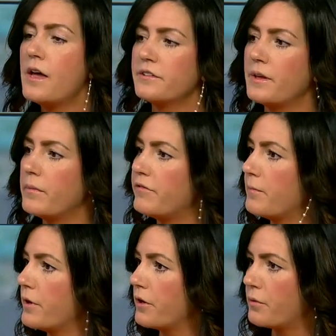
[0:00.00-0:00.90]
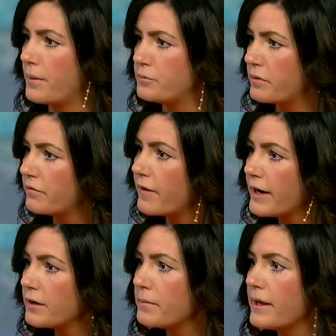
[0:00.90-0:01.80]
Some of them are equipped with
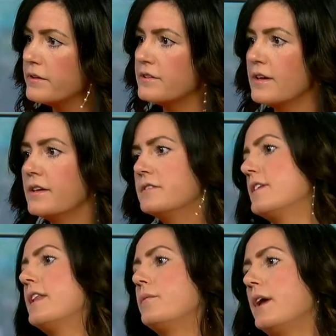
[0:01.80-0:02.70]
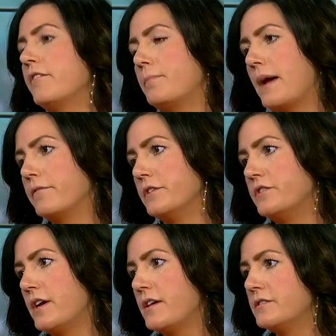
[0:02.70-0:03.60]
fireplaces, and then we have beverages
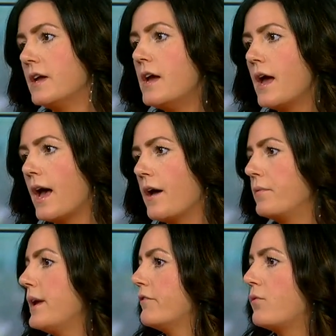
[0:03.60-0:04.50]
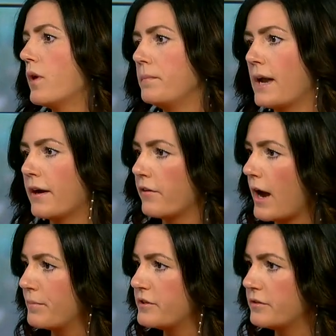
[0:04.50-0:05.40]
beverages. Uh, we have warm neck
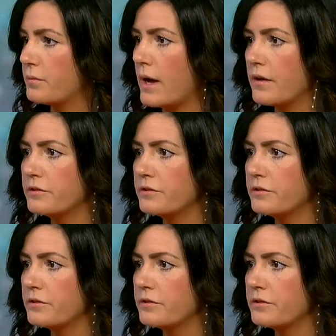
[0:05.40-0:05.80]
wraps as well.